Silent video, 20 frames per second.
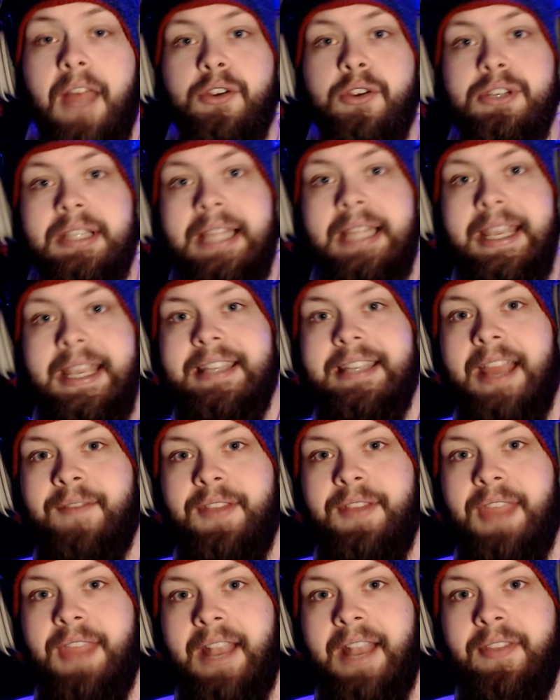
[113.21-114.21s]
There's links to
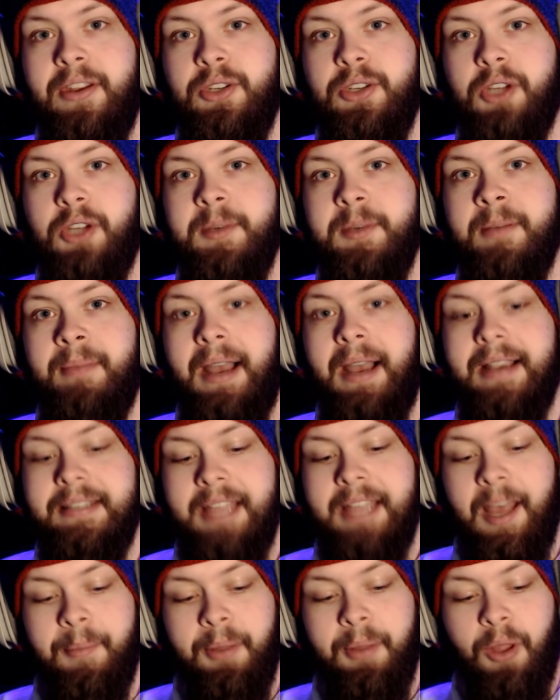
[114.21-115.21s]
everything in the description
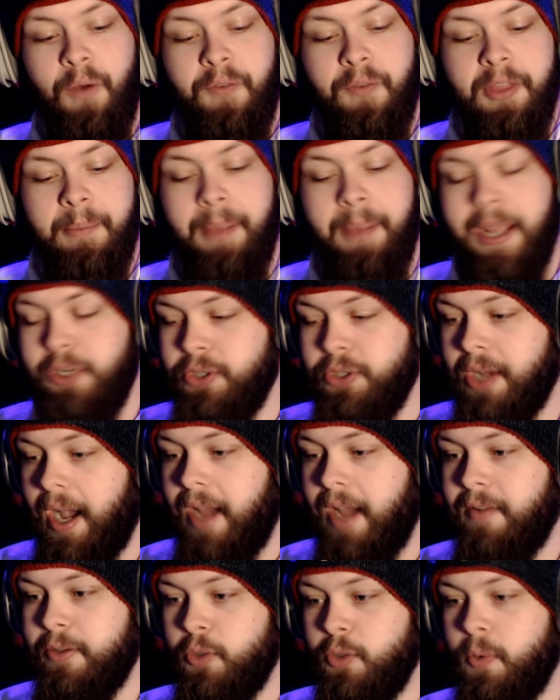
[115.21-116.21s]
box down below for the
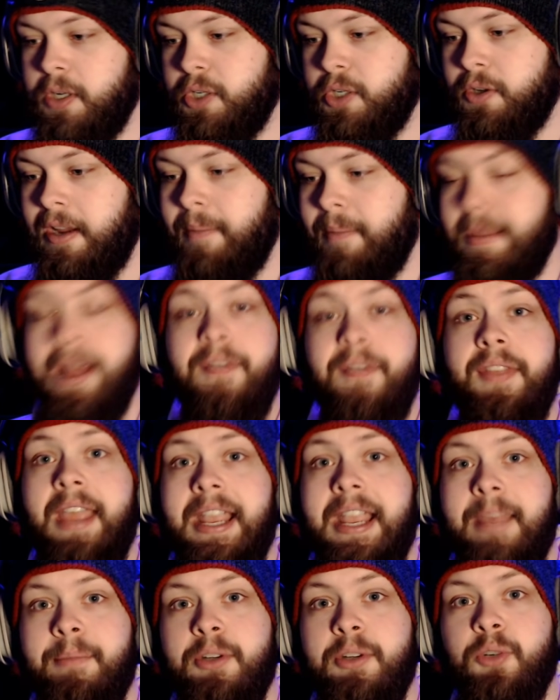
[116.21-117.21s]
Patreon, the Twitch stream, and
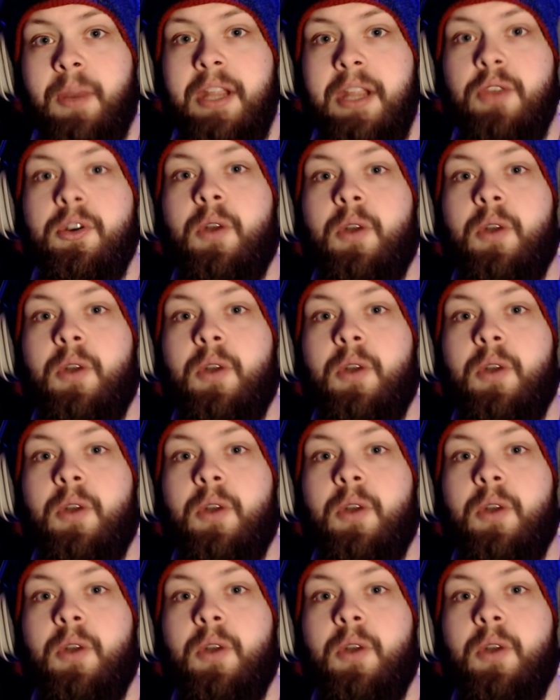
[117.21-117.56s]
everything in between.